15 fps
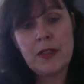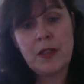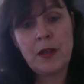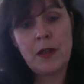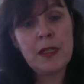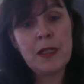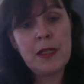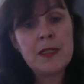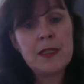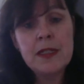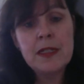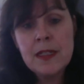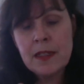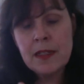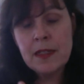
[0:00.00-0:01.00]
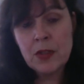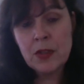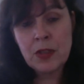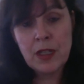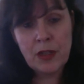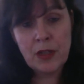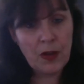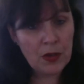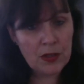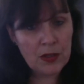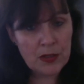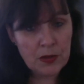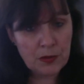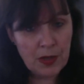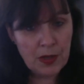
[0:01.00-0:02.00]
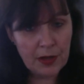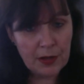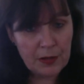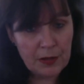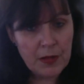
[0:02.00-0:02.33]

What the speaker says: It's easier to give out a $300